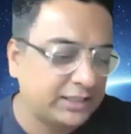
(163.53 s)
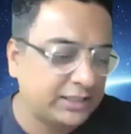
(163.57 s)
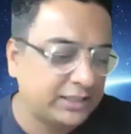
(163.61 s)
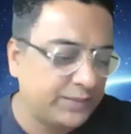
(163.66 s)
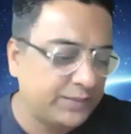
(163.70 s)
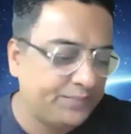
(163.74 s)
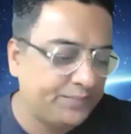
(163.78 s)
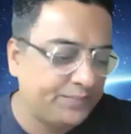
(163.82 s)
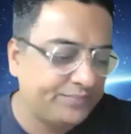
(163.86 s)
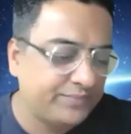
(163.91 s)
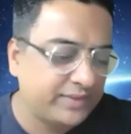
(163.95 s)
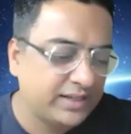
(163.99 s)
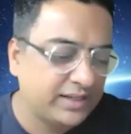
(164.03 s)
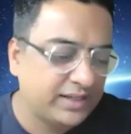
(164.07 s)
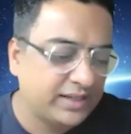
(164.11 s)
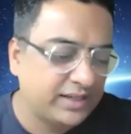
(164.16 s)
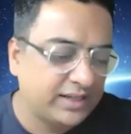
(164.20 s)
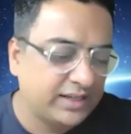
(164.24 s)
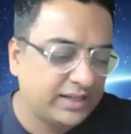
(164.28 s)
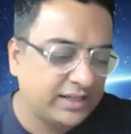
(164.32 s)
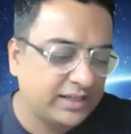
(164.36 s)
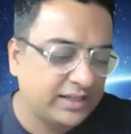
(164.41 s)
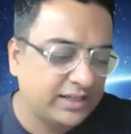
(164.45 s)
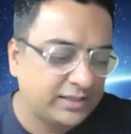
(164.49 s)
Um,
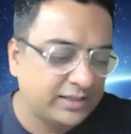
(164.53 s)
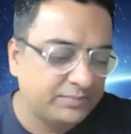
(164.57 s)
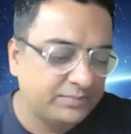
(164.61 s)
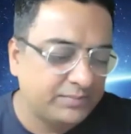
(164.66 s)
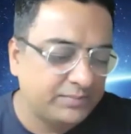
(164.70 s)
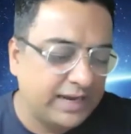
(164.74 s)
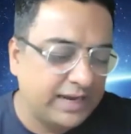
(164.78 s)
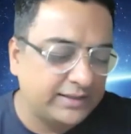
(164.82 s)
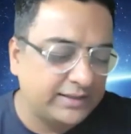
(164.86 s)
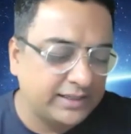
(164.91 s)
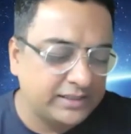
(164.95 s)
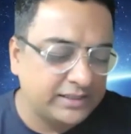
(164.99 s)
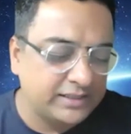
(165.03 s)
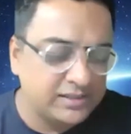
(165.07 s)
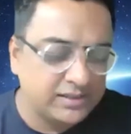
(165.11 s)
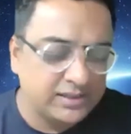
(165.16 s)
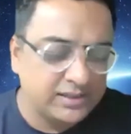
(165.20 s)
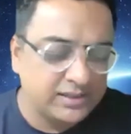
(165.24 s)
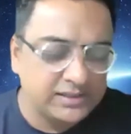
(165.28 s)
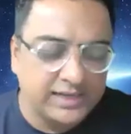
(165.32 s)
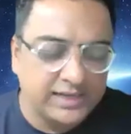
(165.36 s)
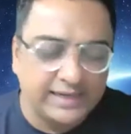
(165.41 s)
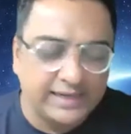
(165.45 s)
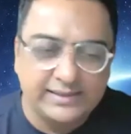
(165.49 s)
Um, and it's an
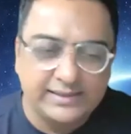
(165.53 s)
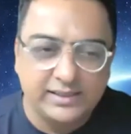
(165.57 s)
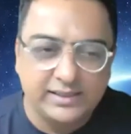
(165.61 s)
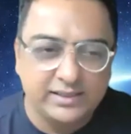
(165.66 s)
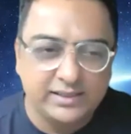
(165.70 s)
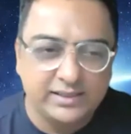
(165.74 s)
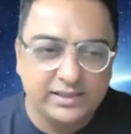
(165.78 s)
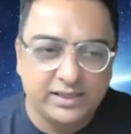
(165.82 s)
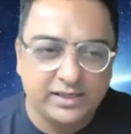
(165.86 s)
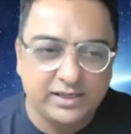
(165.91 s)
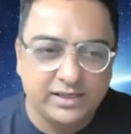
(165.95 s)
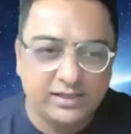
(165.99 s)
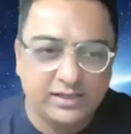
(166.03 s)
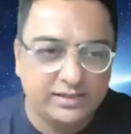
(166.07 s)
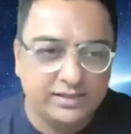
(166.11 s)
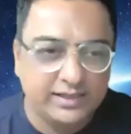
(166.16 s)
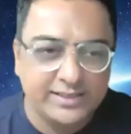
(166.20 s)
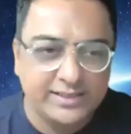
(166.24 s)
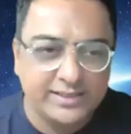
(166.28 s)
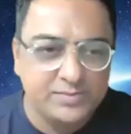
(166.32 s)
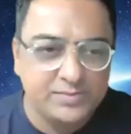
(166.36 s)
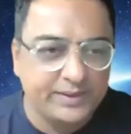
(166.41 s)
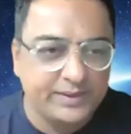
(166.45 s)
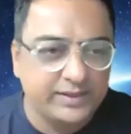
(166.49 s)
exciting uh,
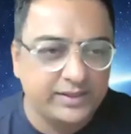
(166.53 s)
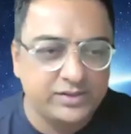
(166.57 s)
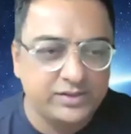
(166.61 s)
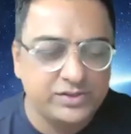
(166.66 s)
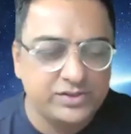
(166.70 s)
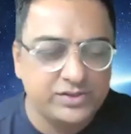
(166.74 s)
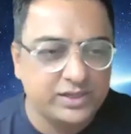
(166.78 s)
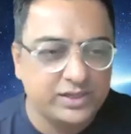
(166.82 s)
experience.